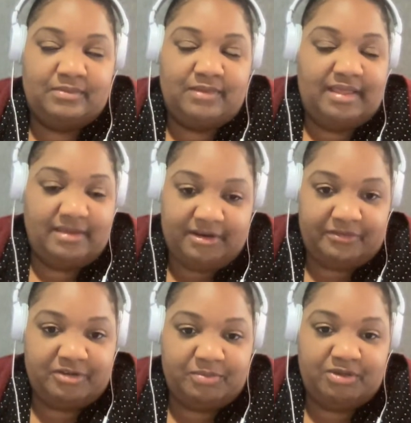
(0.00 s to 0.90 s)
and the
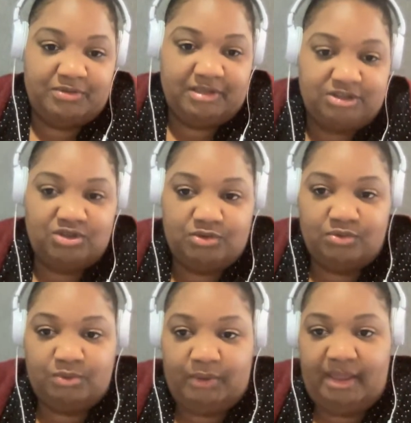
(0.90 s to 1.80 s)
difference between the
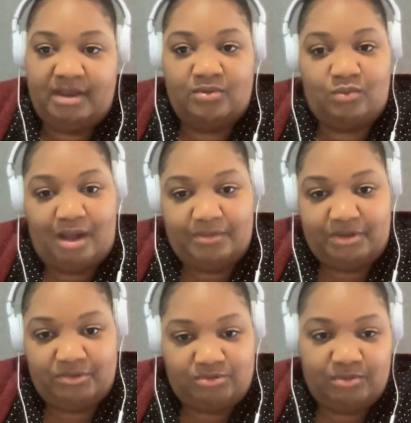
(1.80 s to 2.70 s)
two and why we
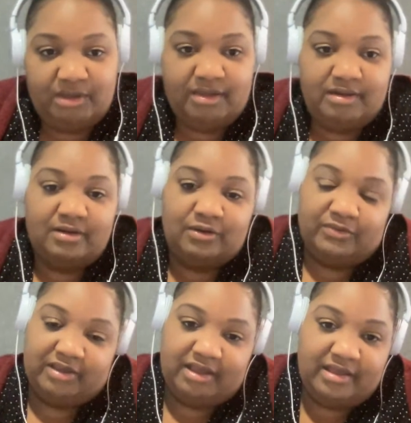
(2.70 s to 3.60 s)
use one over
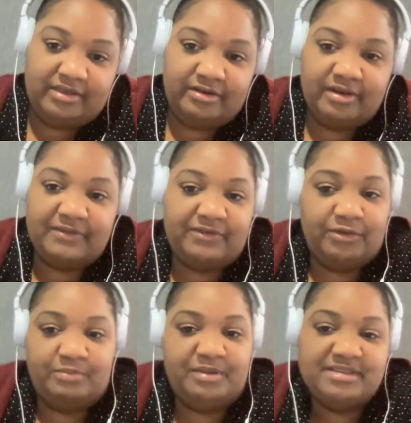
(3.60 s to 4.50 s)
the other. If
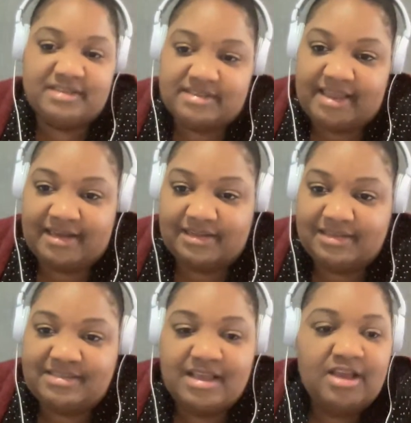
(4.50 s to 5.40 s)
you're a business
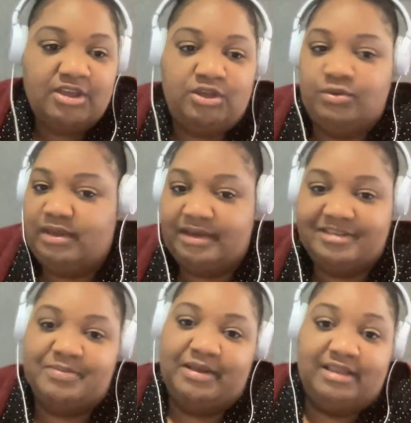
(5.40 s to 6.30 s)
analyst, you can
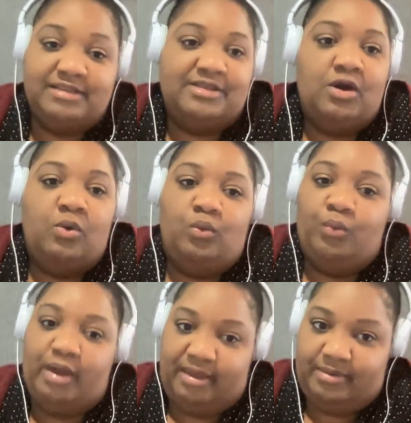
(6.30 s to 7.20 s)
explain this
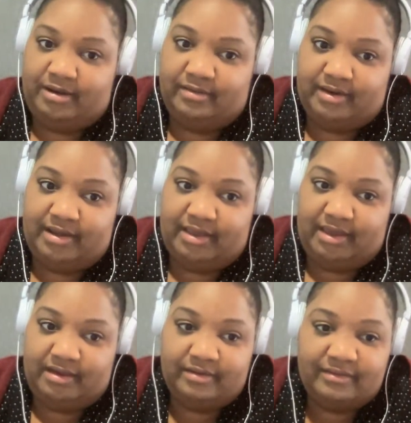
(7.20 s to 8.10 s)
way better than I
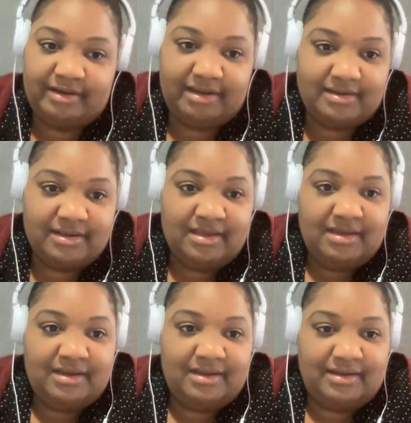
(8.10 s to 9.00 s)
can, right?
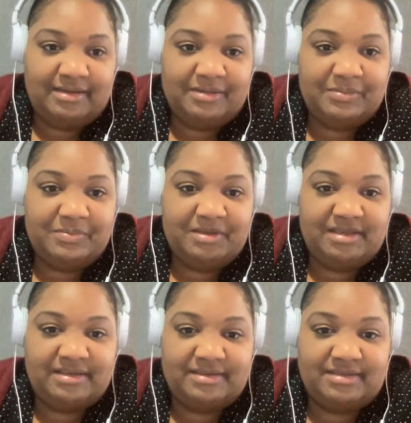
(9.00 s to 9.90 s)

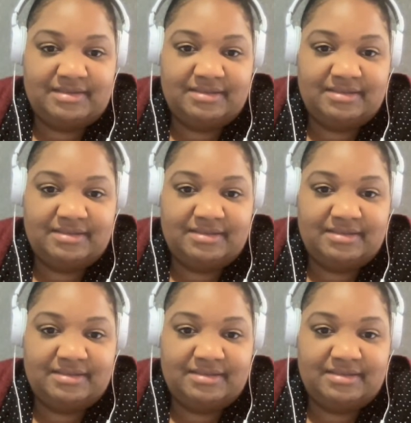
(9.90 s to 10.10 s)
Because